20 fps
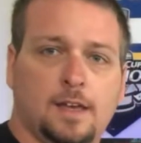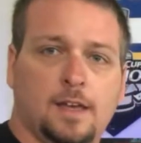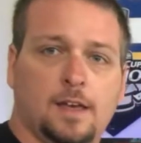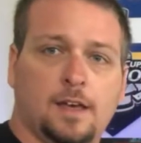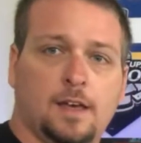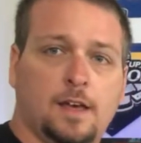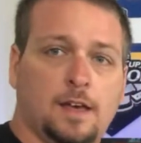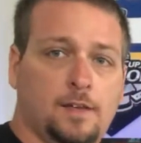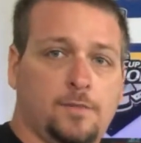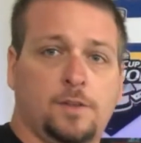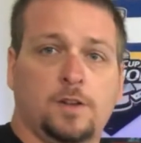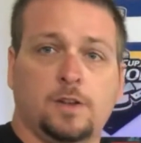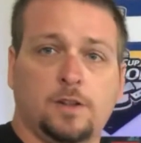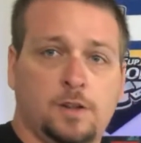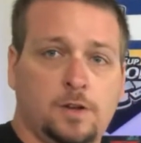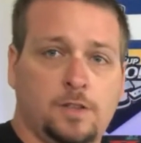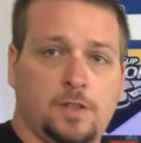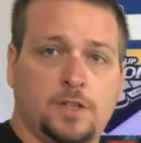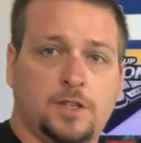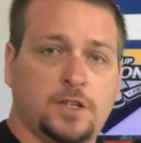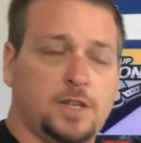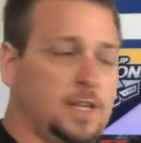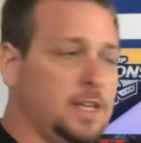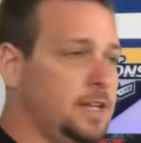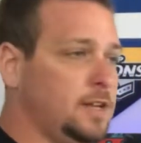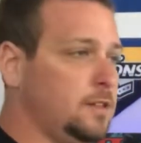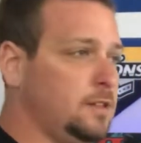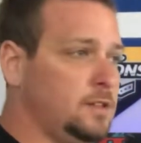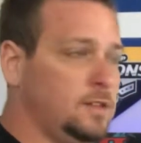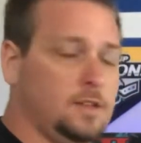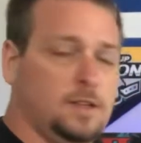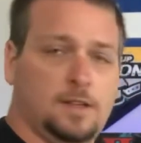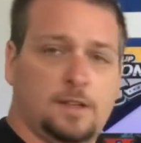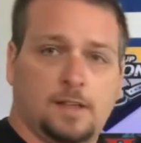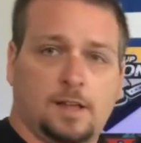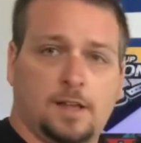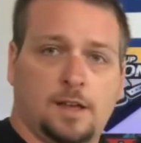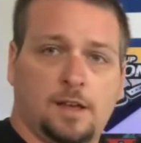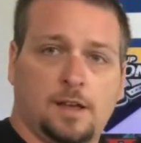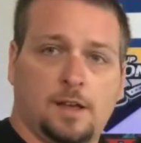If you're new to the channel,
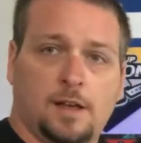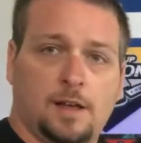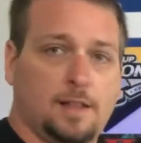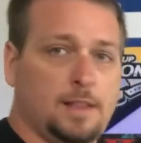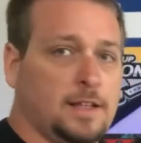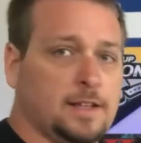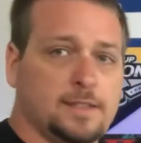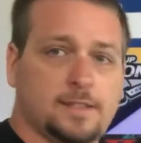I like